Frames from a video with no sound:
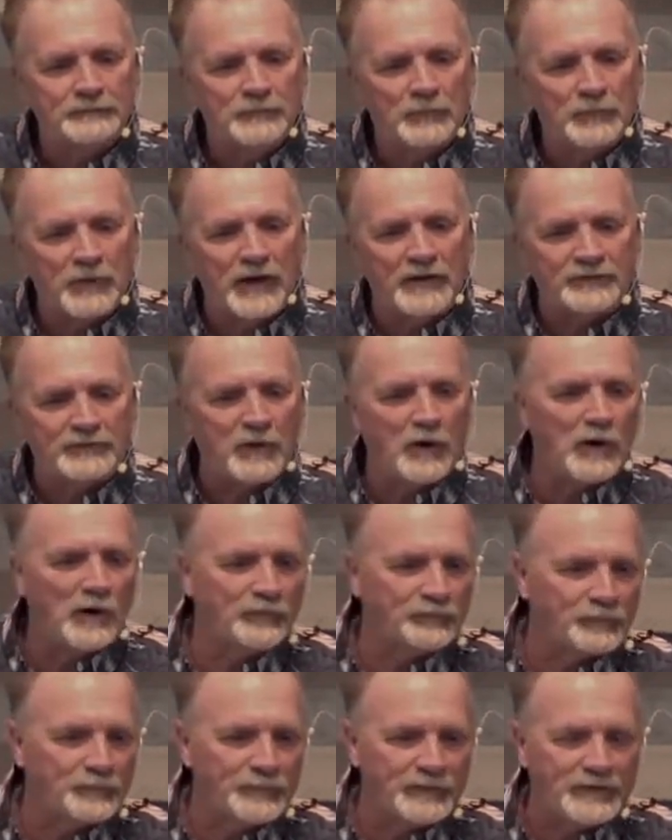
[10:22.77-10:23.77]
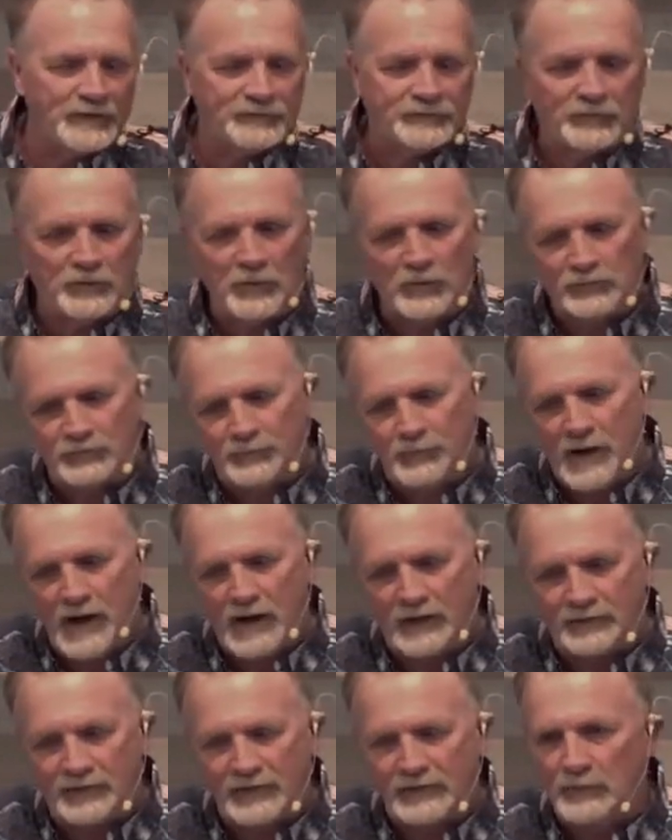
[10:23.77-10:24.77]
when I'd call from the East Coast
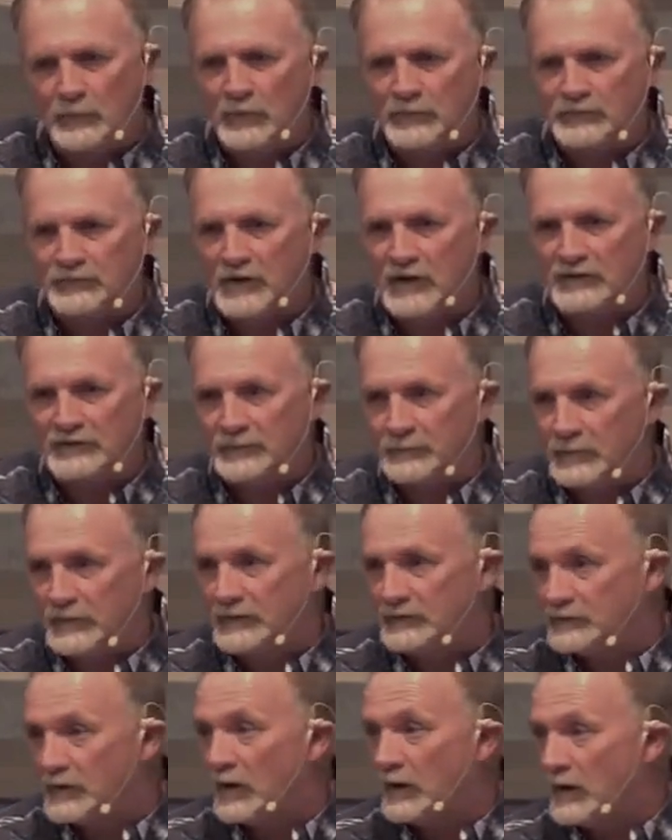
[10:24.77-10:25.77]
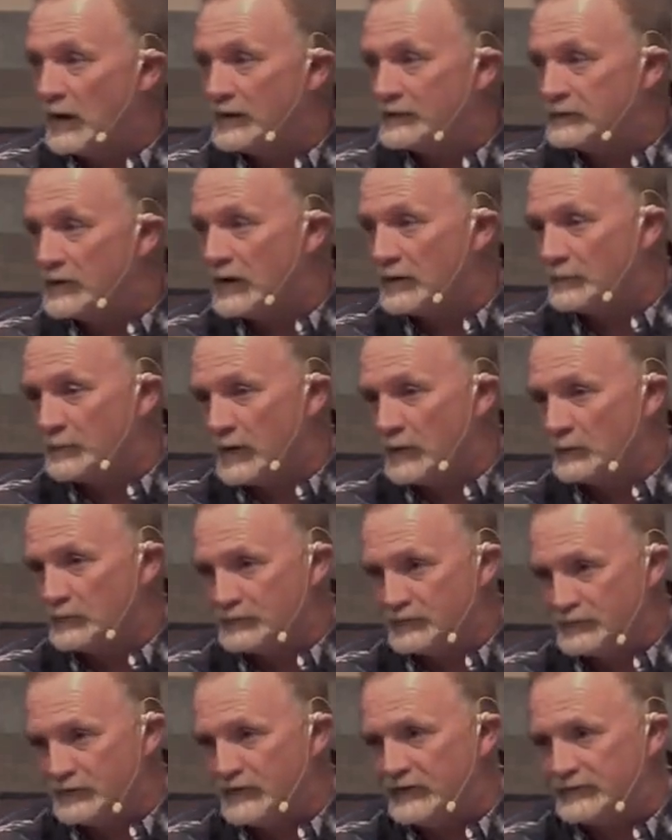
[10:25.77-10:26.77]
back, they didn't want to talk to me because all I'd talk about was
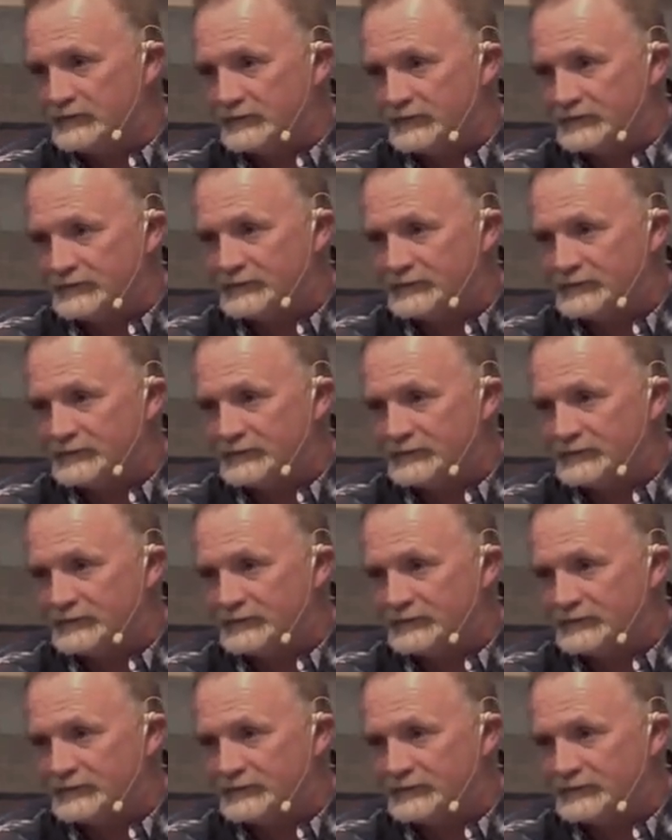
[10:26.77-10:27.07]
Jesus.